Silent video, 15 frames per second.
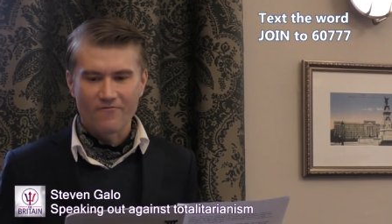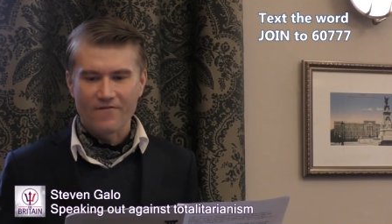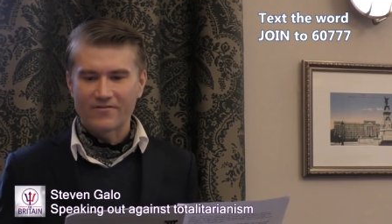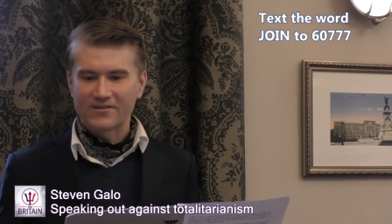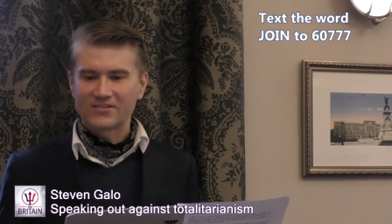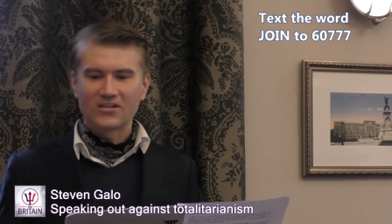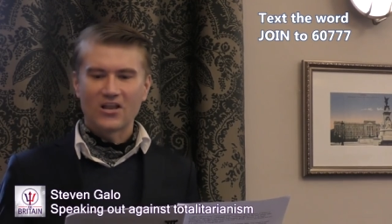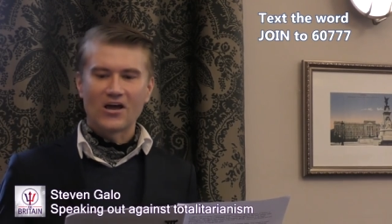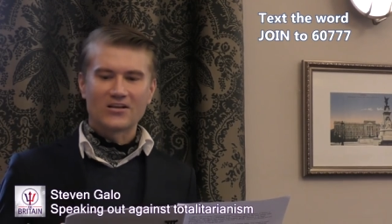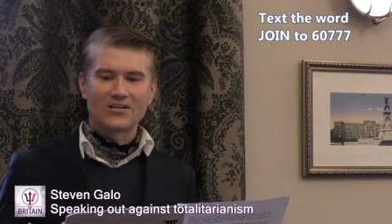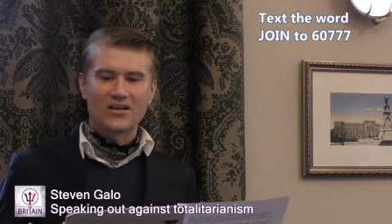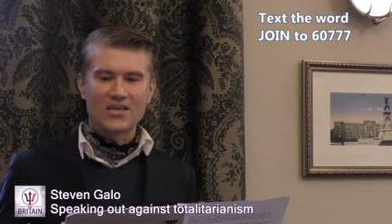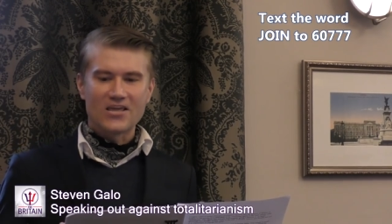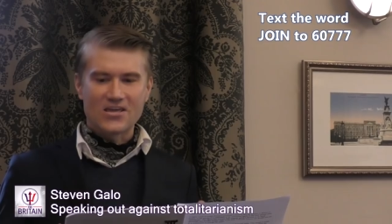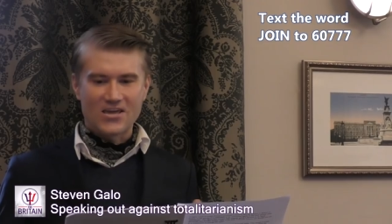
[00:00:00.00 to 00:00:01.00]
with a
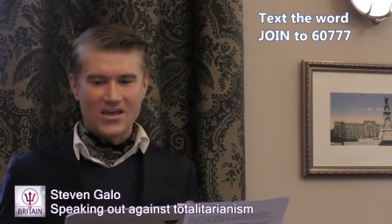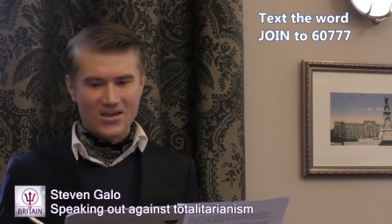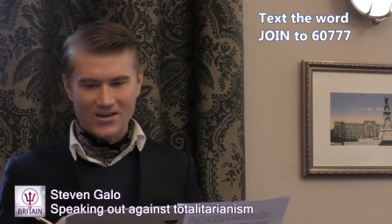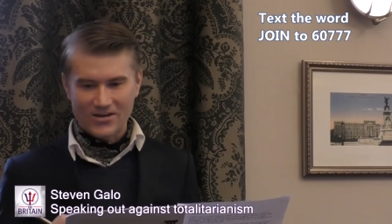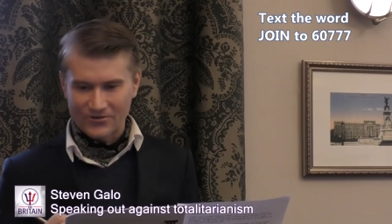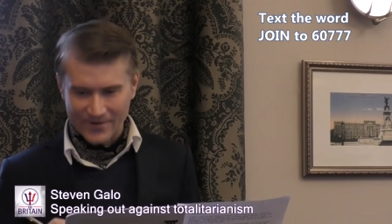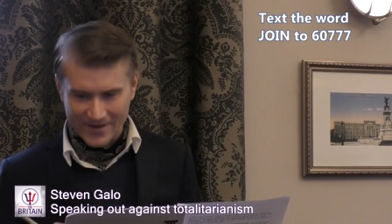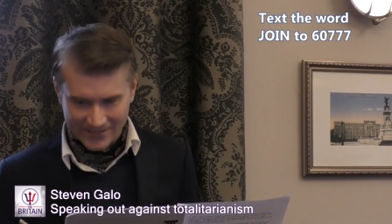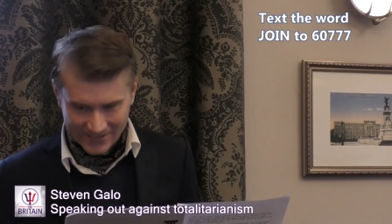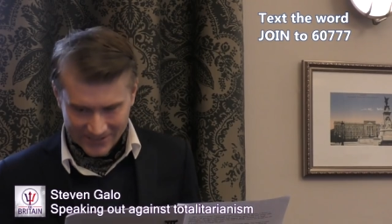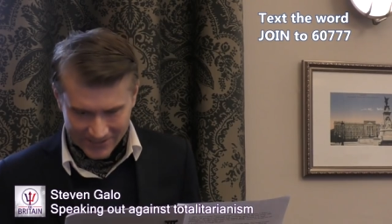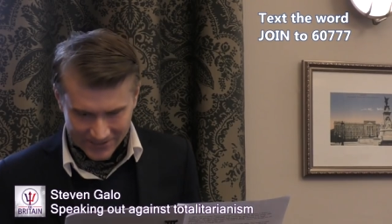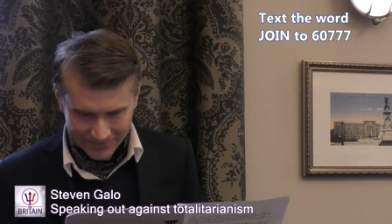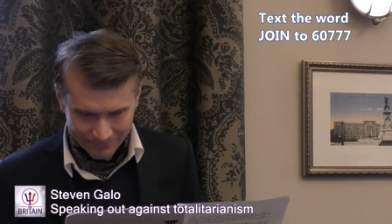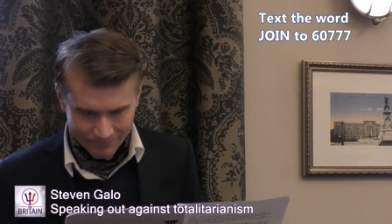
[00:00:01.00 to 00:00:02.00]
slightly kinky
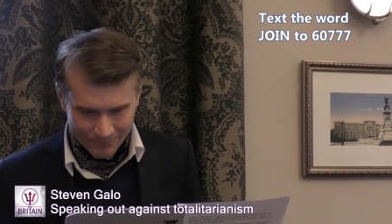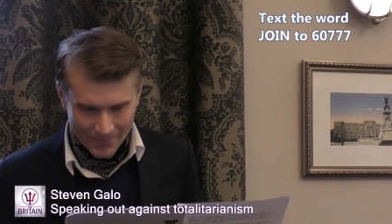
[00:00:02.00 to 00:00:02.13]
twist.